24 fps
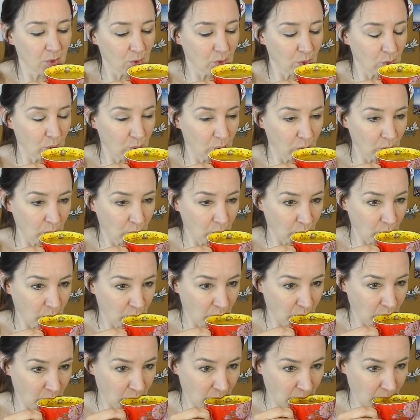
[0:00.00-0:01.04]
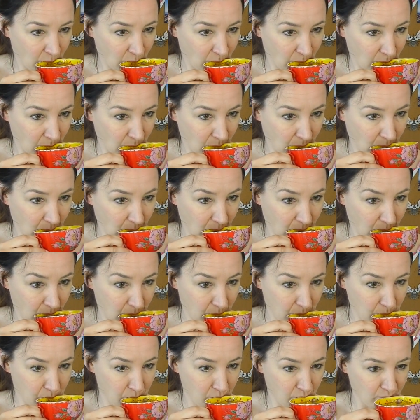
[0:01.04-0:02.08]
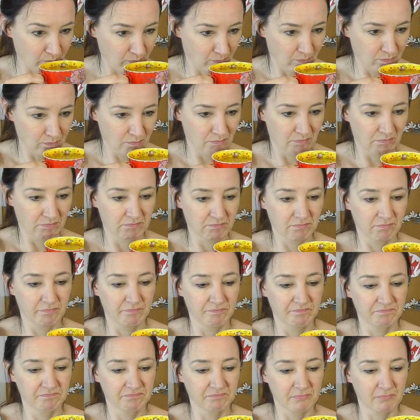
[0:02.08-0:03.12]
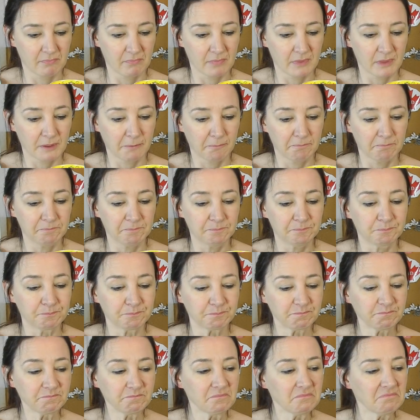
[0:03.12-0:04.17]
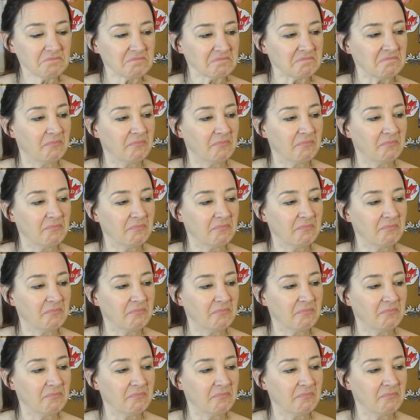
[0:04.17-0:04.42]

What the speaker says: Nothing is said.